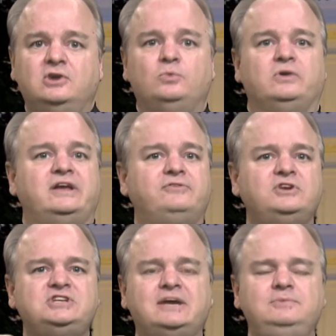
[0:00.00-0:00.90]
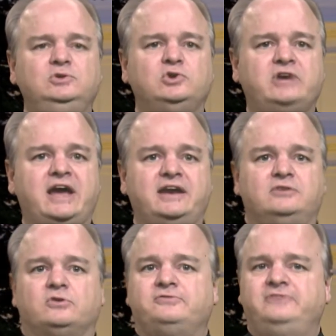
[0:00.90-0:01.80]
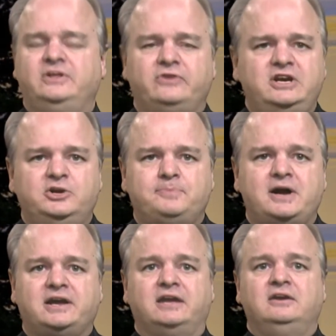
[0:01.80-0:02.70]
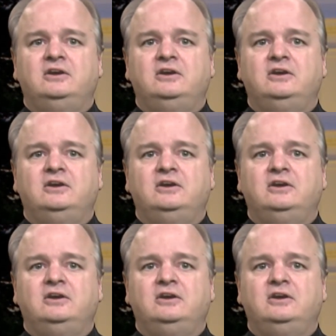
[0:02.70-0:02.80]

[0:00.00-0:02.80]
Well, every time you look at it or feel it in your pocket,